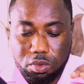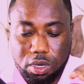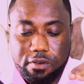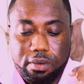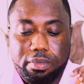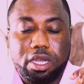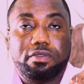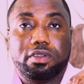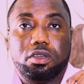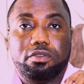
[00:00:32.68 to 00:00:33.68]
one of the
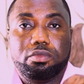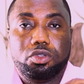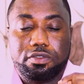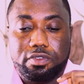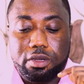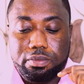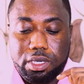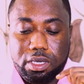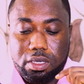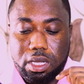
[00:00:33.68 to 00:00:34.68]
benefits of music for the
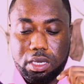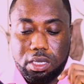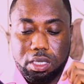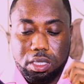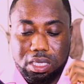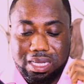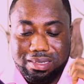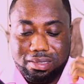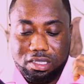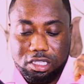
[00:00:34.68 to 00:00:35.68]
brain is that
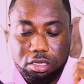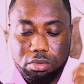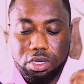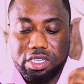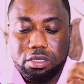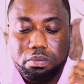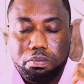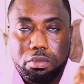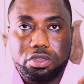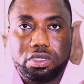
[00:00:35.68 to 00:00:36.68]
it stimulates
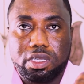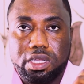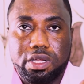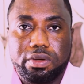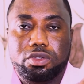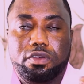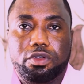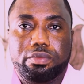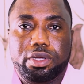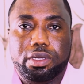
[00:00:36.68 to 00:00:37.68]
most areas of
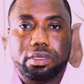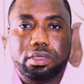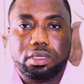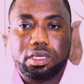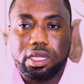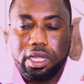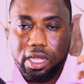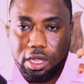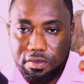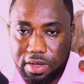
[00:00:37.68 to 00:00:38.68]
your brain. It
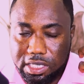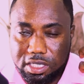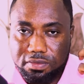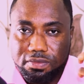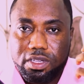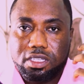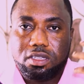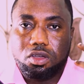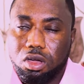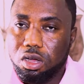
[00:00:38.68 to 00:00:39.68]
kind of
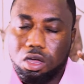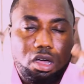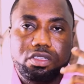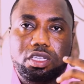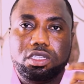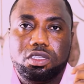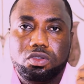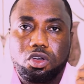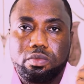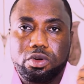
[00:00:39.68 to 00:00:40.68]
activates all
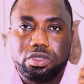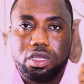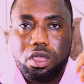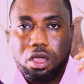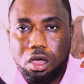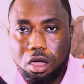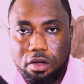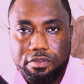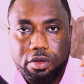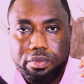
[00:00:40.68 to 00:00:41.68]
sections almost
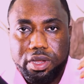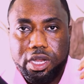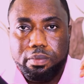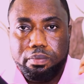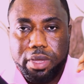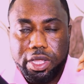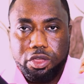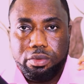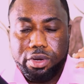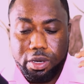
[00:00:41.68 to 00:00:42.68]
of your brain and make
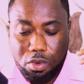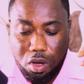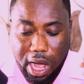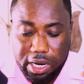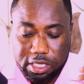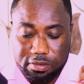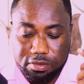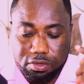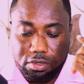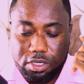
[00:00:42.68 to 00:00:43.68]
your brain more
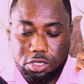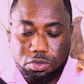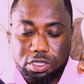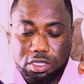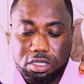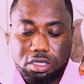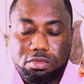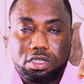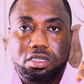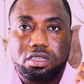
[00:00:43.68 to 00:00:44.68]
active. So it will
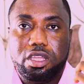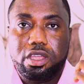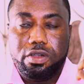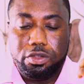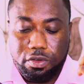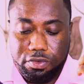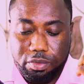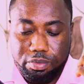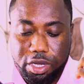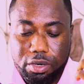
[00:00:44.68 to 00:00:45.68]
stimulate the areas of your
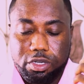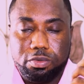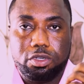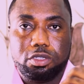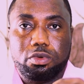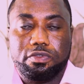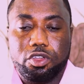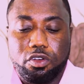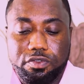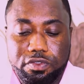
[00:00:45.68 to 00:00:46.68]
brain responsible for
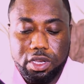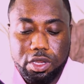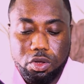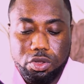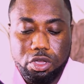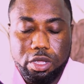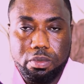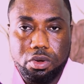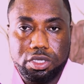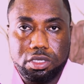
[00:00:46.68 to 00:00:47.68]
your feeling or your
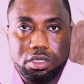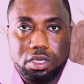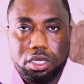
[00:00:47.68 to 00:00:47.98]
emotion.